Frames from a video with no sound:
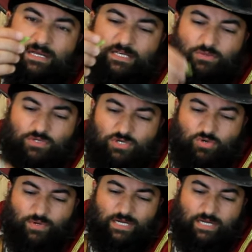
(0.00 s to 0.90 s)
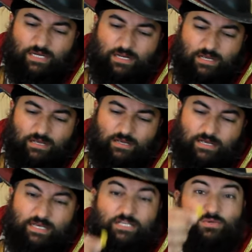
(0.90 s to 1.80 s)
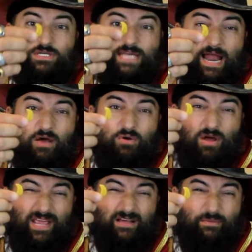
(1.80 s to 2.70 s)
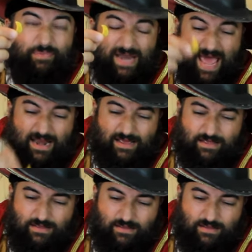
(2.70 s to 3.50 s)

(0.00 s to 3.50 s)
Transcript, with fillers: This one's green, this one's yellow like a banana.